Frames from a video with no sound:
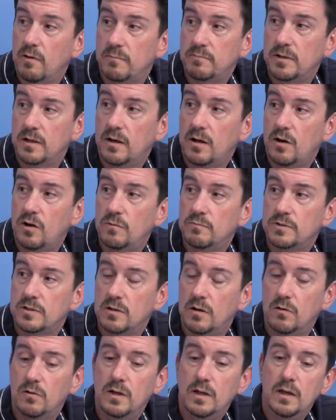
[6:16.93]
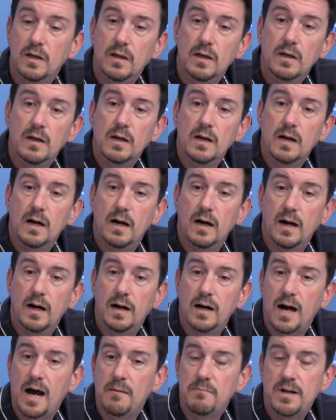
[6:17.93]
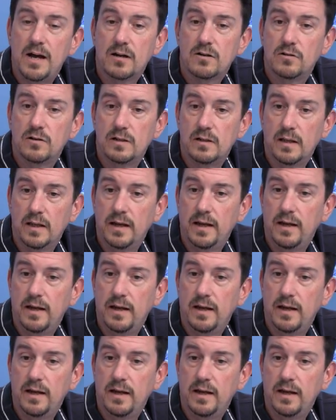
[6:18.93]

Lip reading: swept at home. So I'm not going to